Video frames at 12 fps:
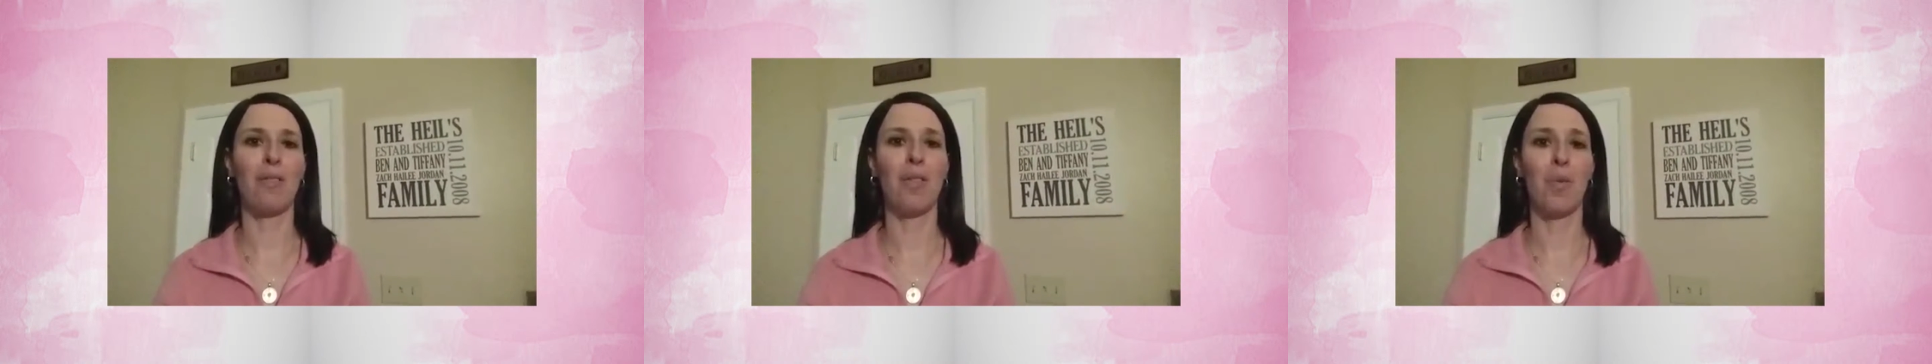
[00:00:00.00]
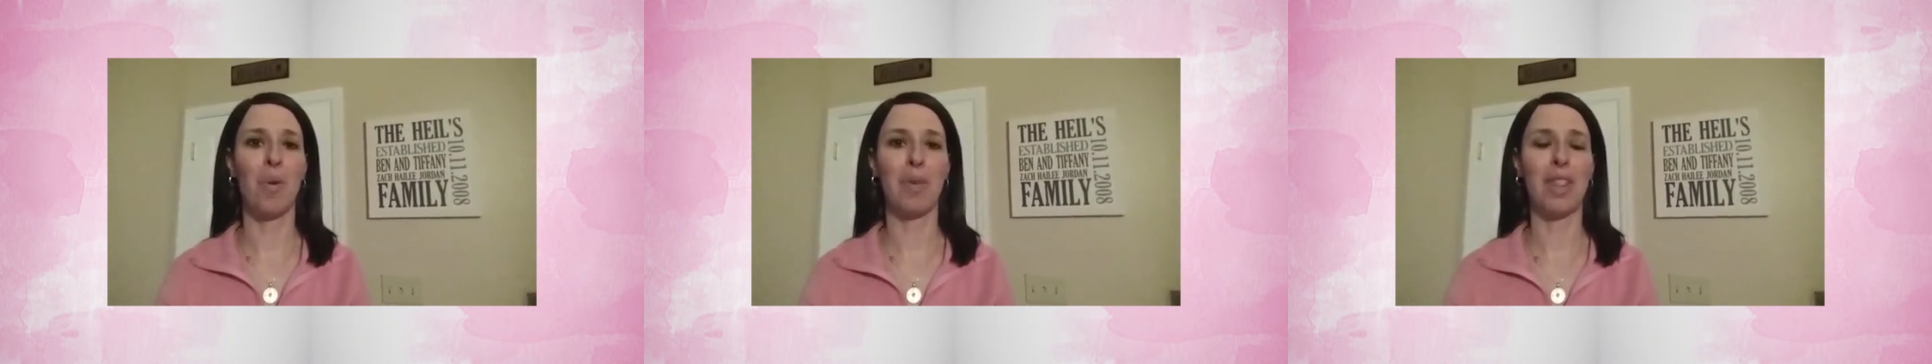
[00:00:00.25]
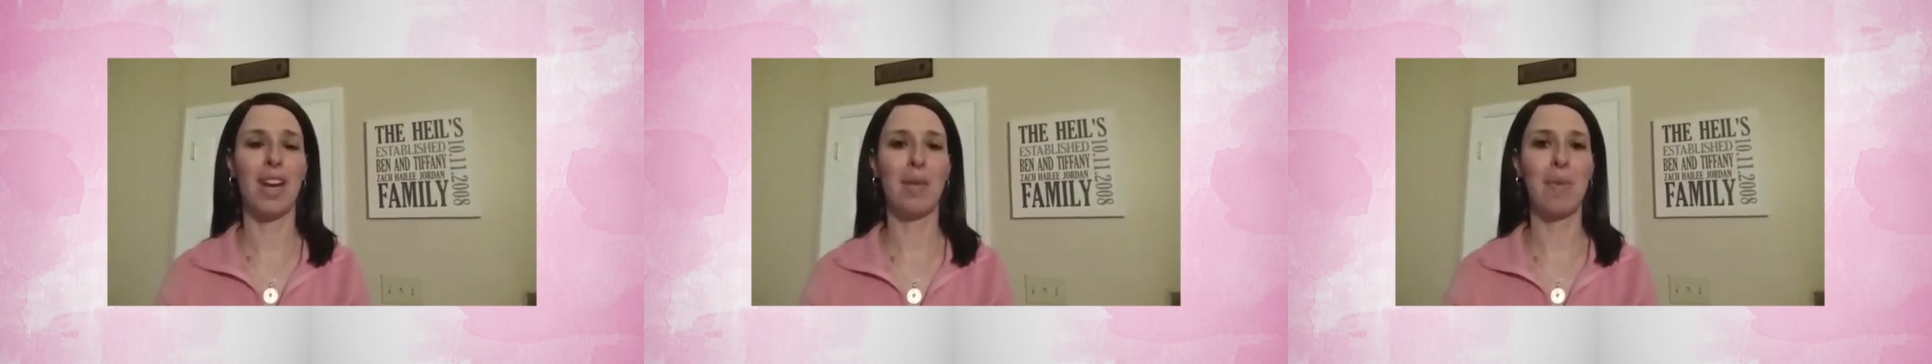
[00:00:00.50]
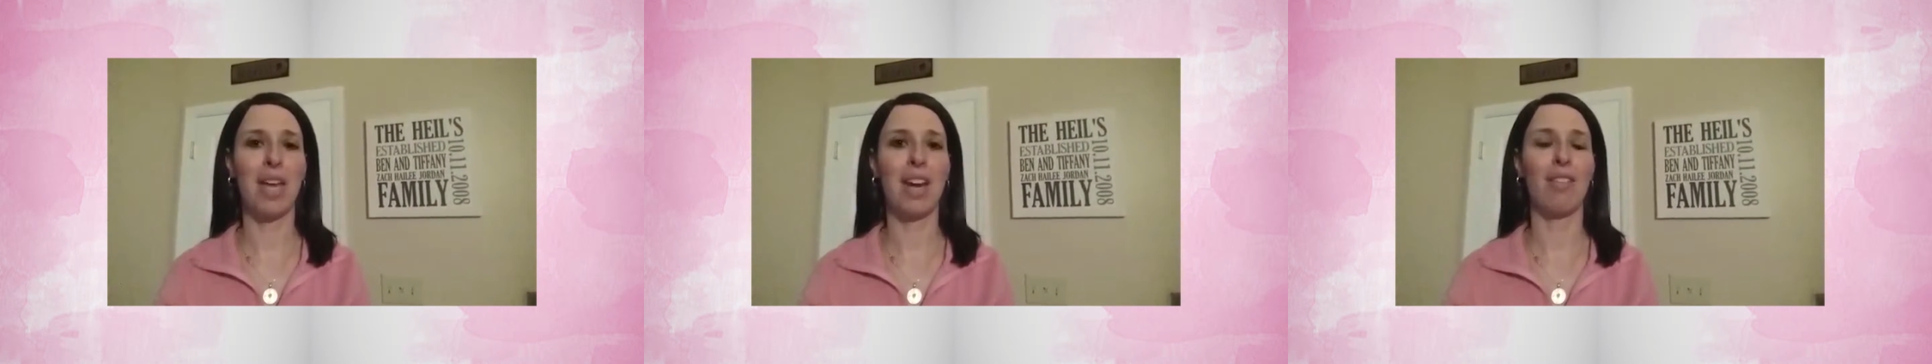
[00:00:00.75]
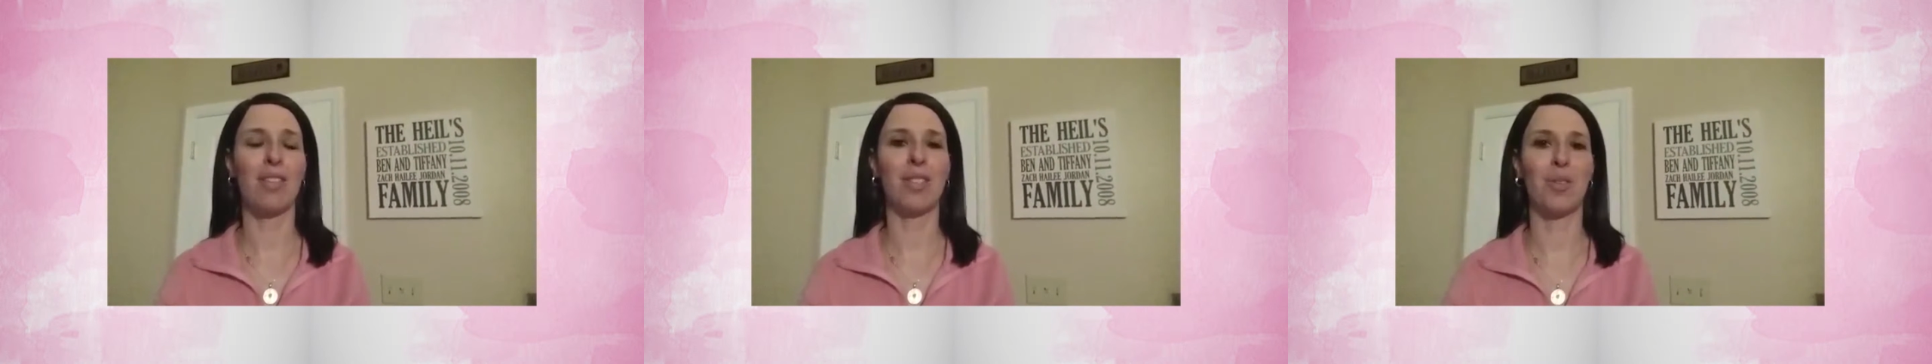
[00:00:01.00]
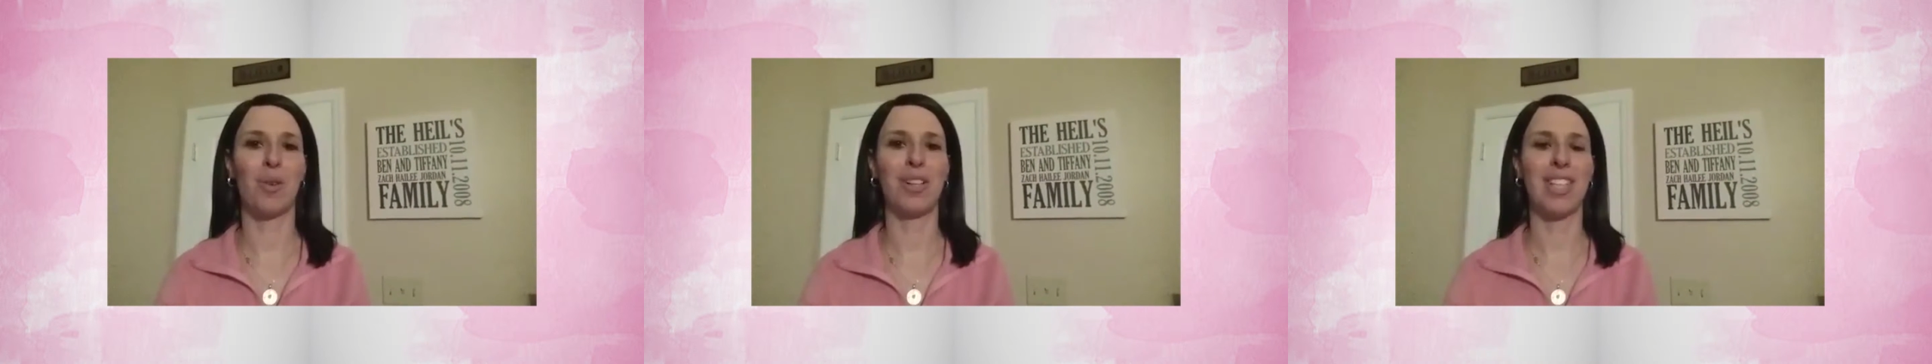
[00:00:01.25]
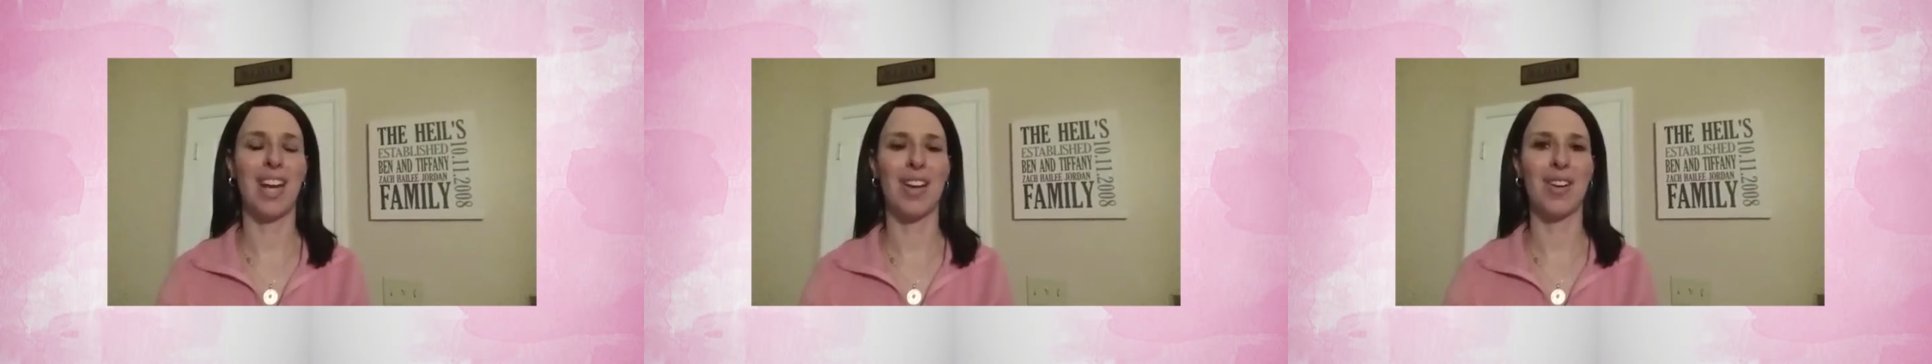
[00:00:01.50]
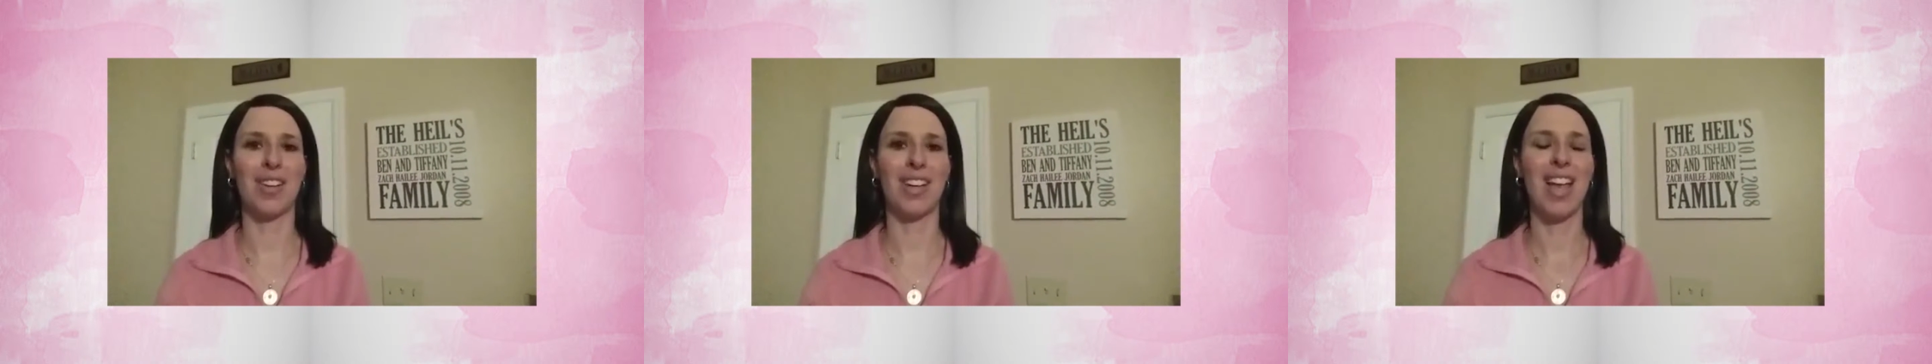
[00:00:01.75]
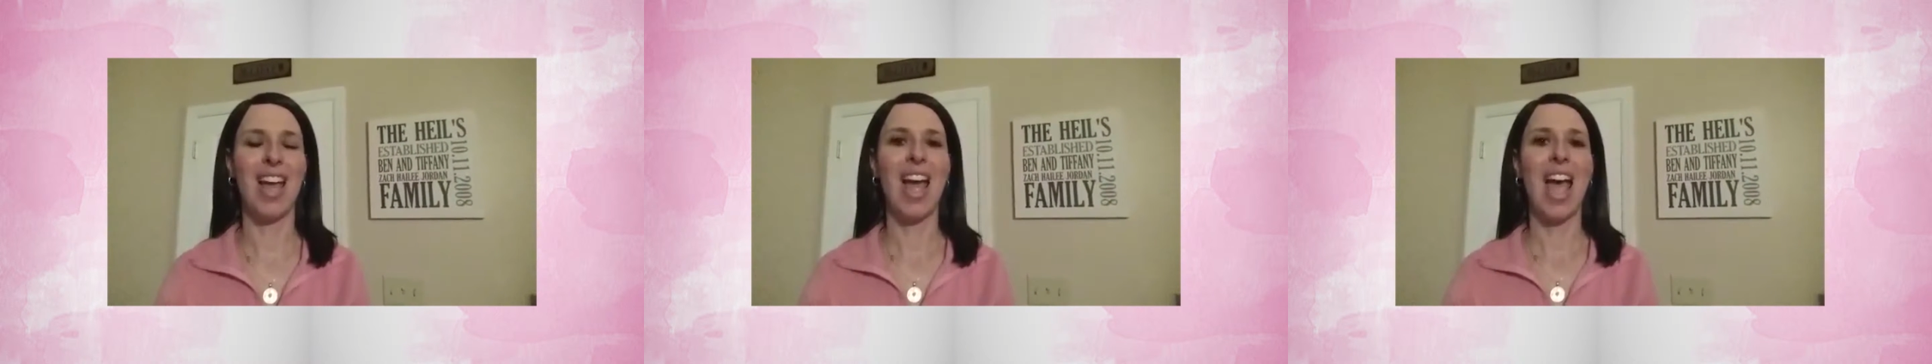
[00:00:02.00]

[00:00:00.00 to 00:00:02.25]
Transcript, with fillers: of the women that I met and the stories that I heard.